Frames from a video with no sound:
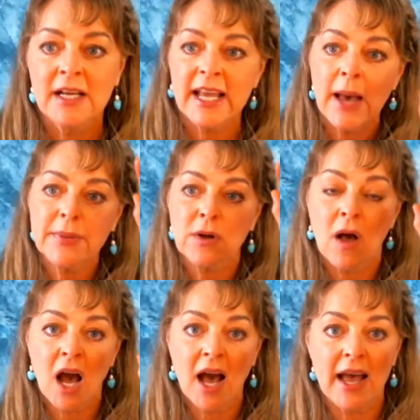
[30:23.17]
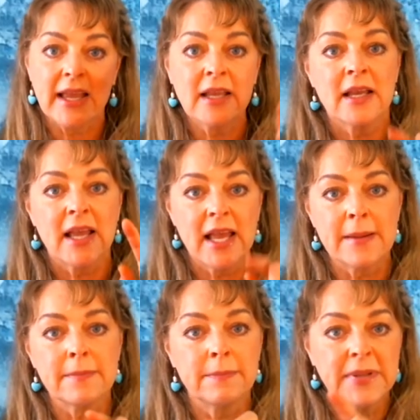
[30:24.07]
capital I,
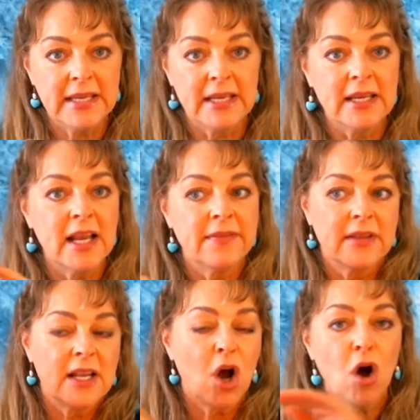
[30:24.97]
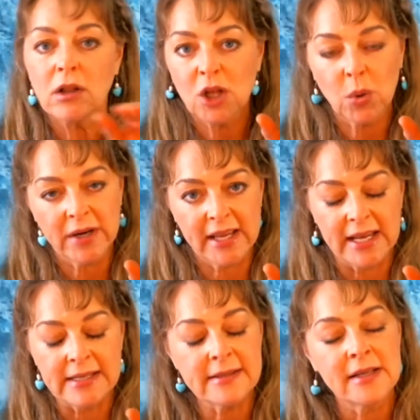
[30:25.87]
MP, and all
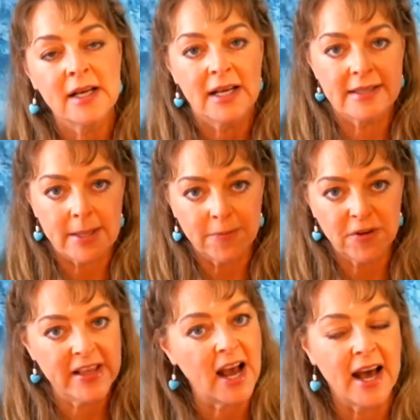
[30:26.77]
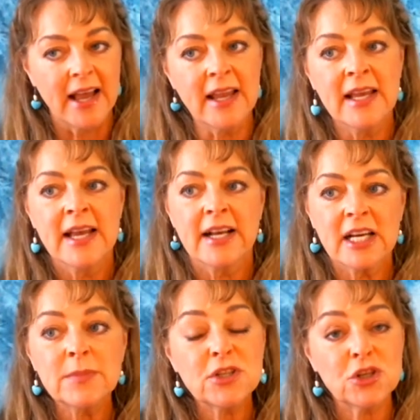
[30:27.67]
lowercase except for the I,
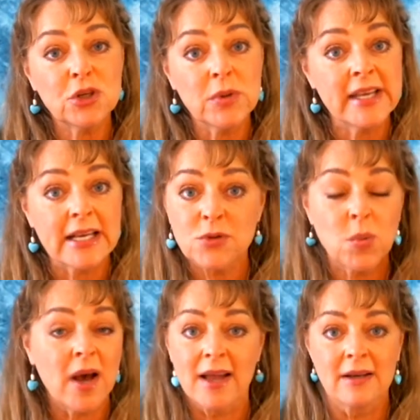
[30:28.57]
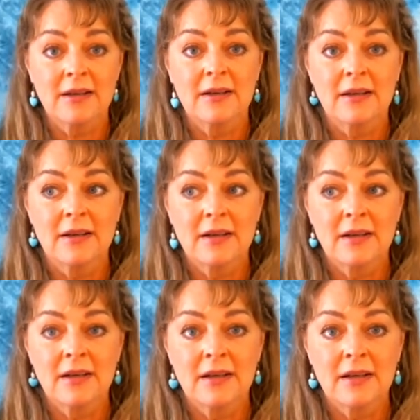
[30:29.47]
comes to, guess what?
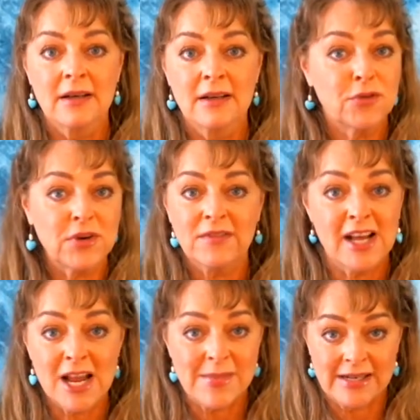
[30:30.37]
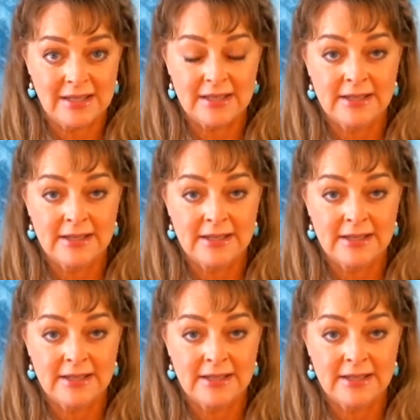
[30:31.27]
3 of diamonds.